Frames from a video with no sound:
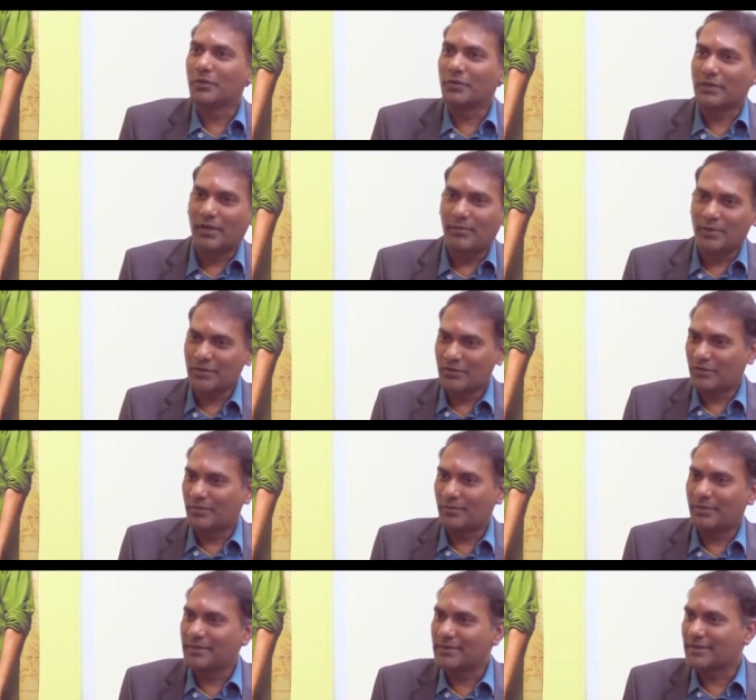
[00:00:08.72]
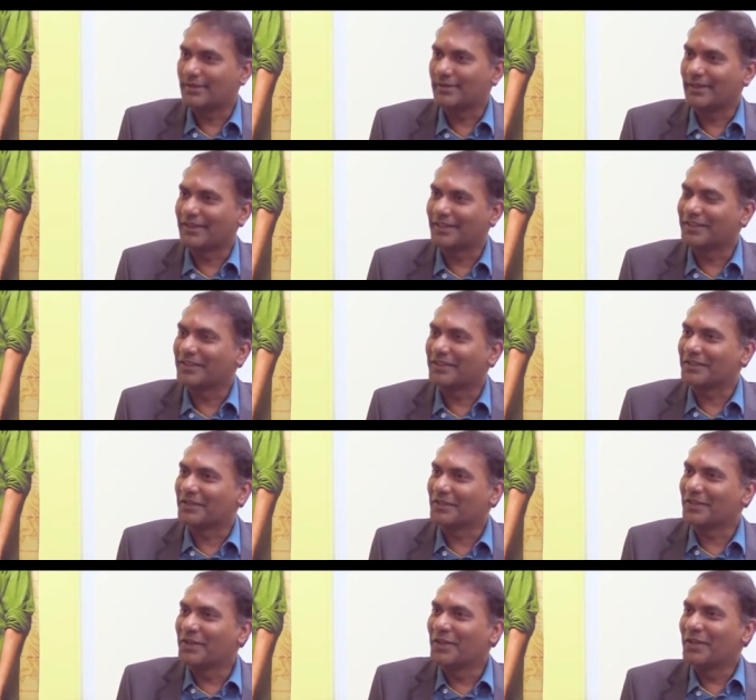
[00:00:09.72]
coming to your personal things, like
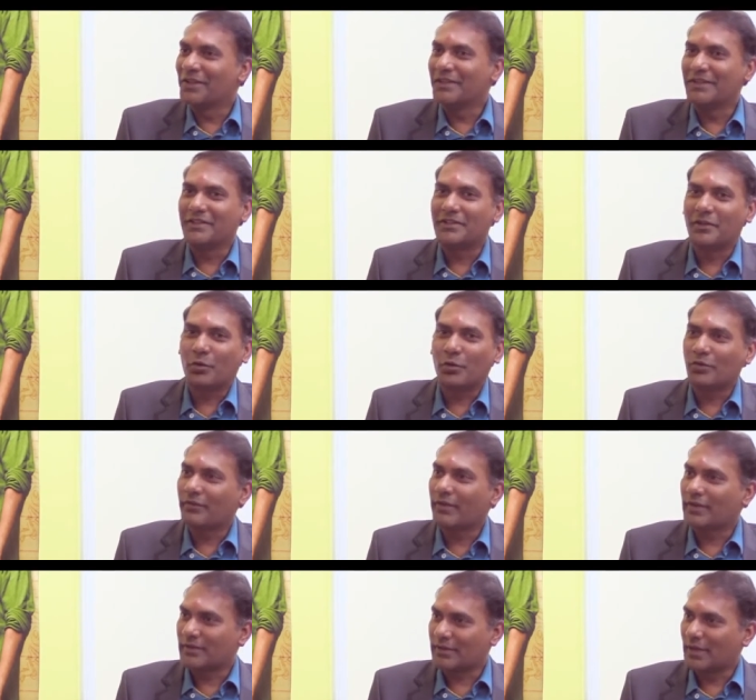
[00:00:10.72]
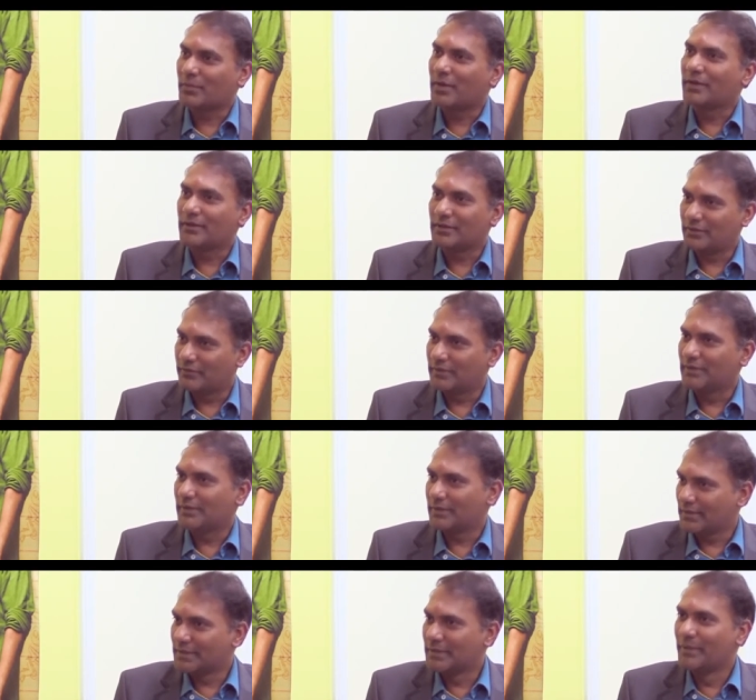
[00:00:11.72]
there is a lot of entertainment in the
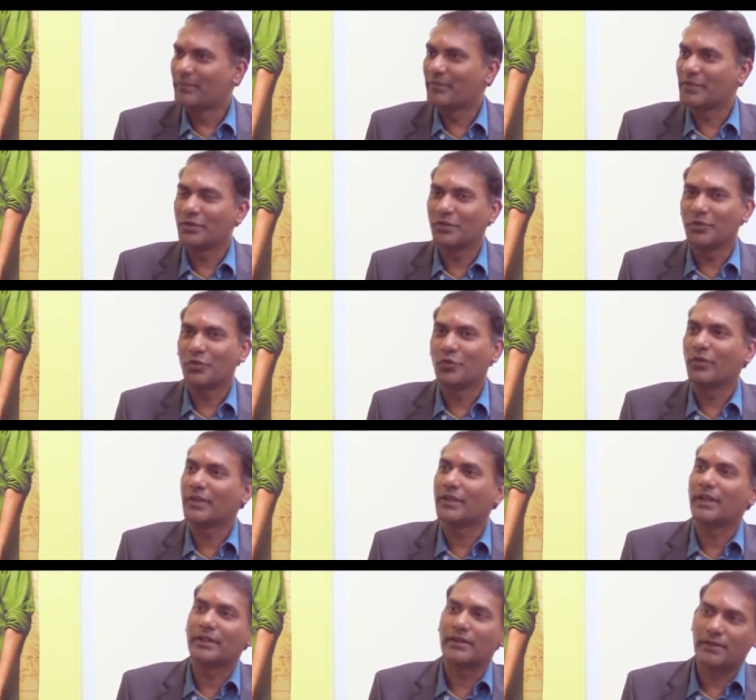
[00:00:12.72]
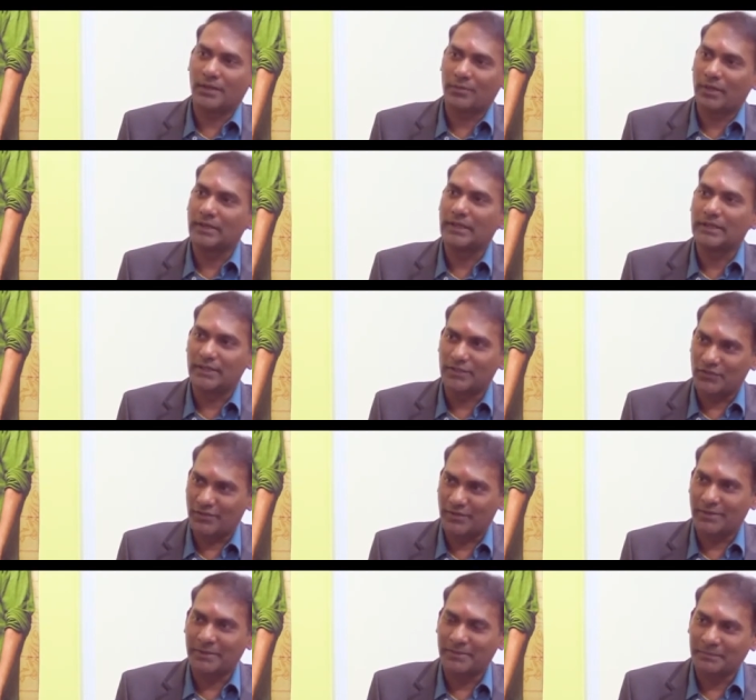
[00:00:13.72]
world. So you are in the entertainment
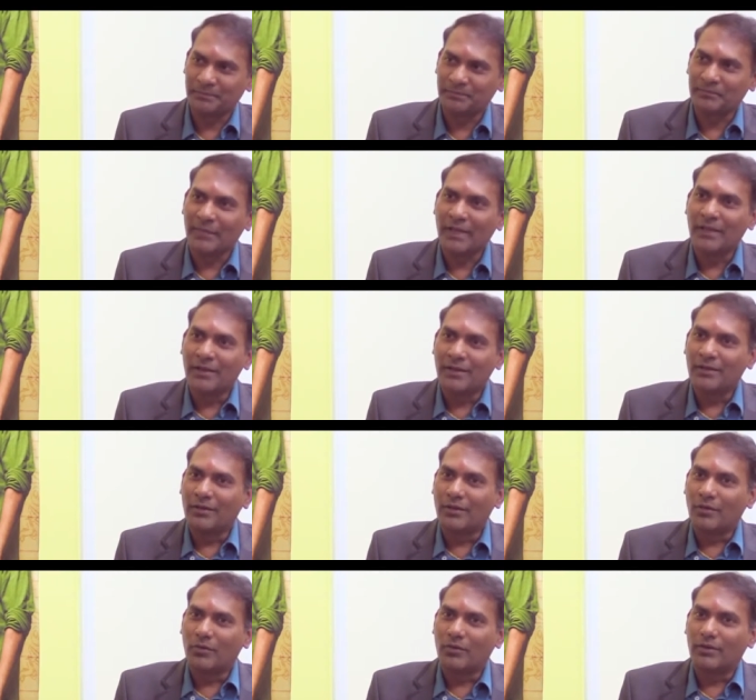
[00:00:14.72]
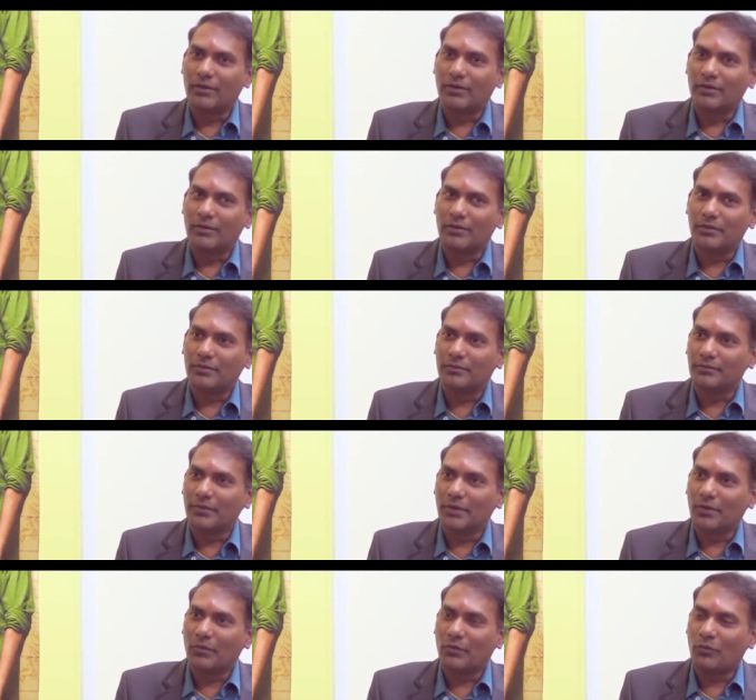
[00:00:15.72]
industry. Uh,
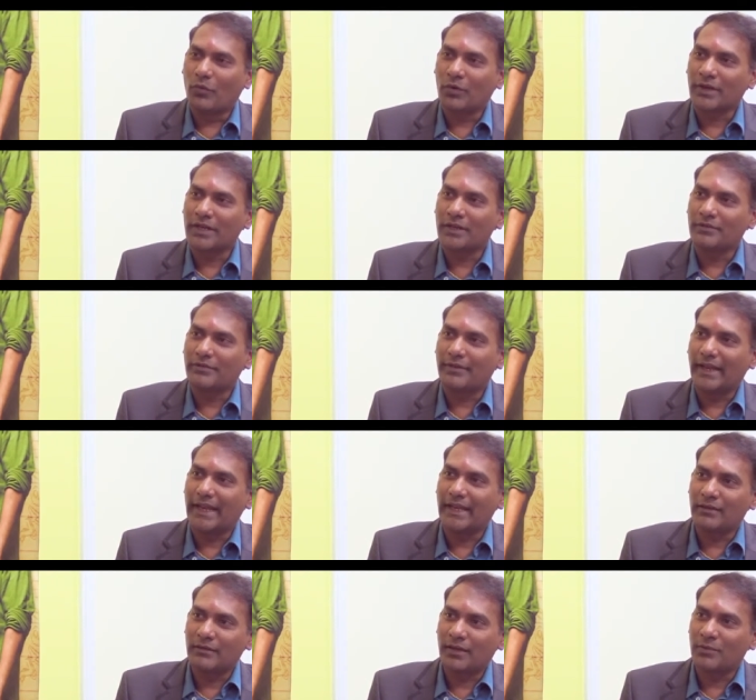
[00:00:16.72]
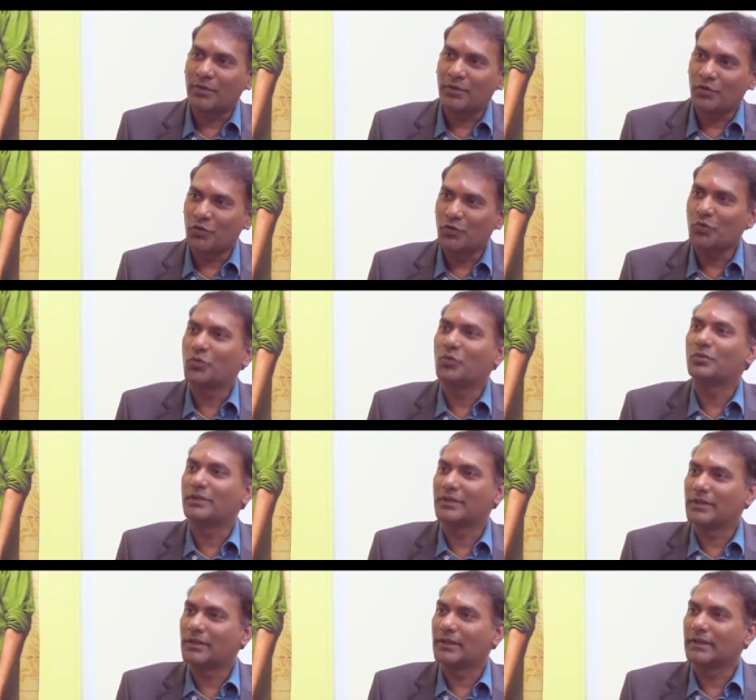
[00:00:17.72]
what kind of entertainment do you
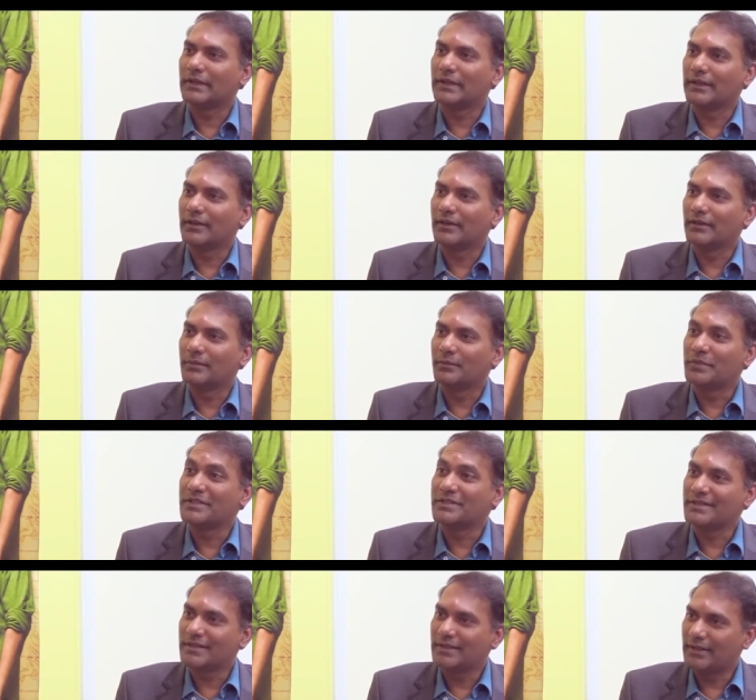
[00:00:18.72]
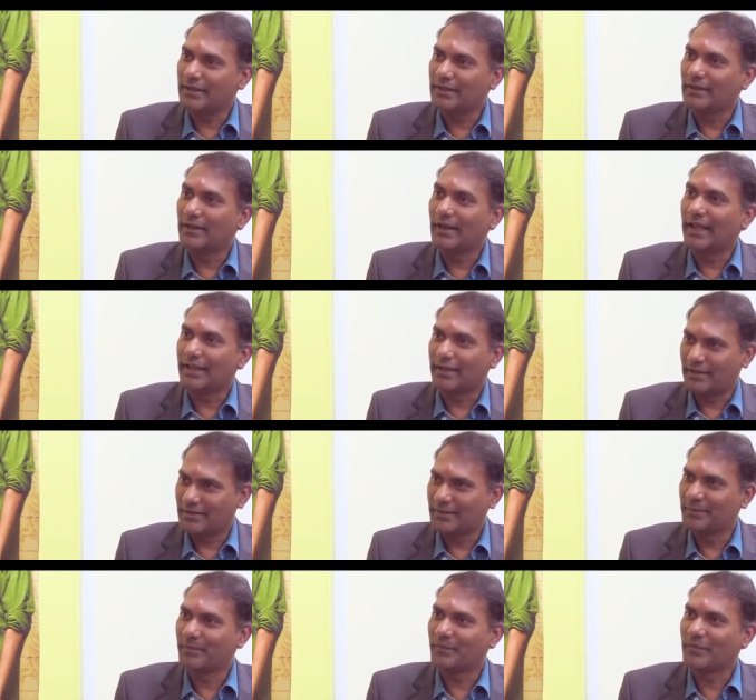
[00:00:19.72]
uh, personally like?
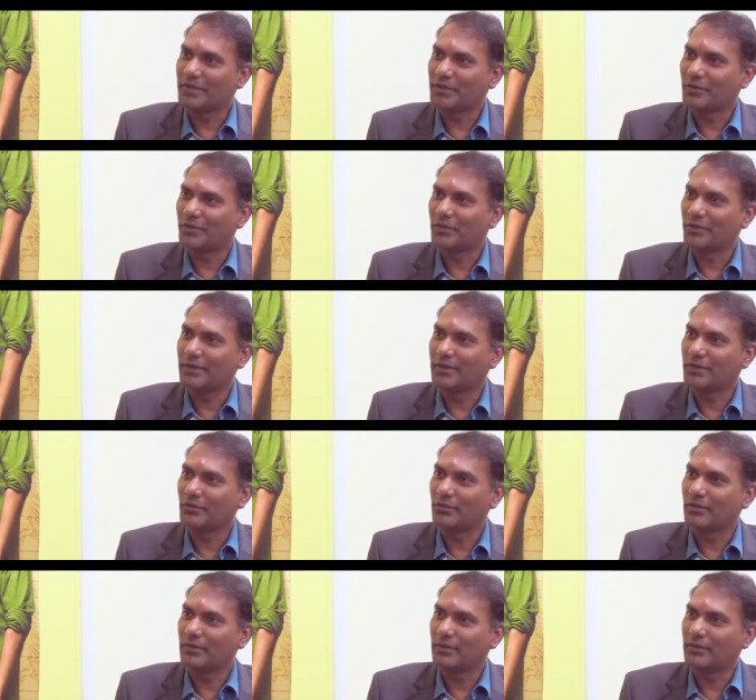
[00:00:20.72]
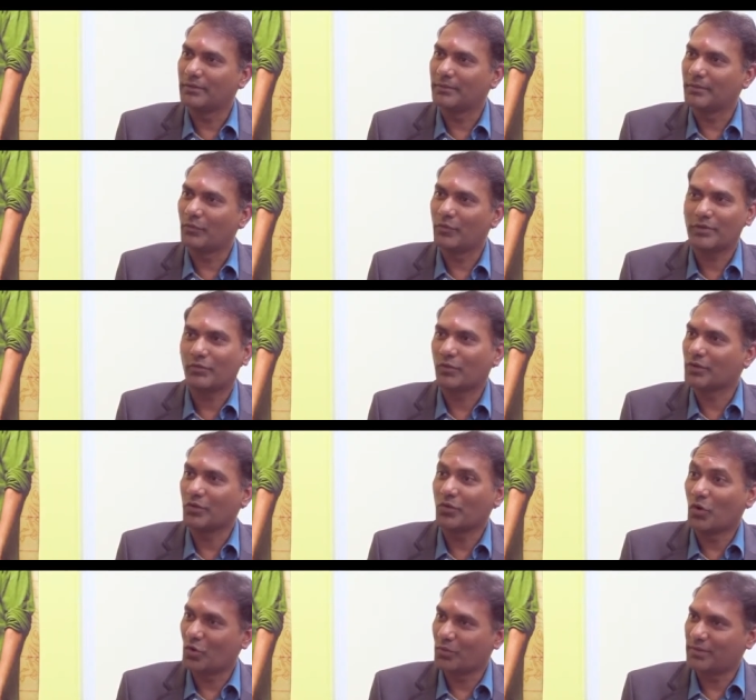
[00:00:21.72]
So in your what what are
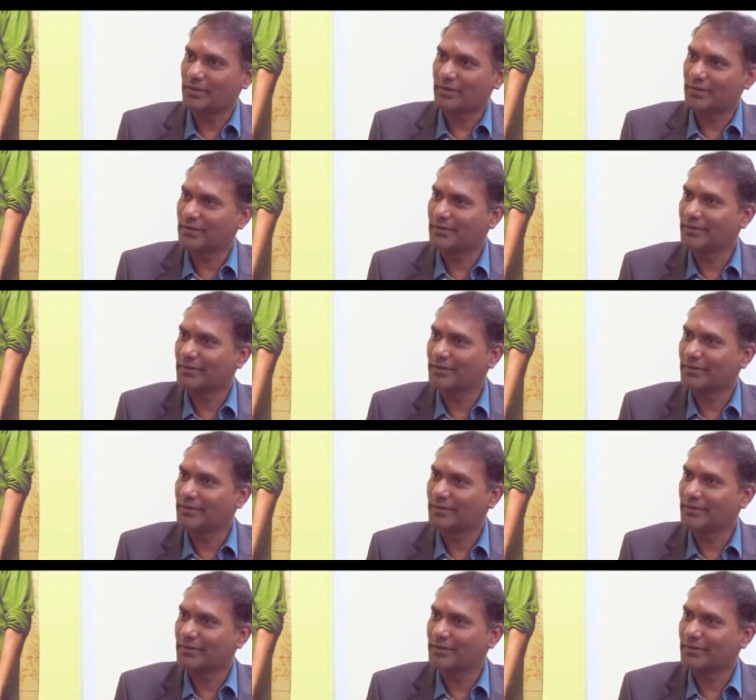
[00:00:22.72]
your hobbies?